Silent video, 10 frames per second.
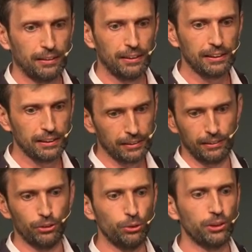these
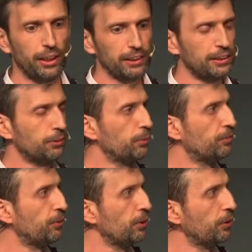two slides that
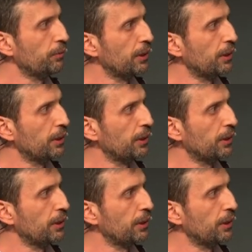will follow,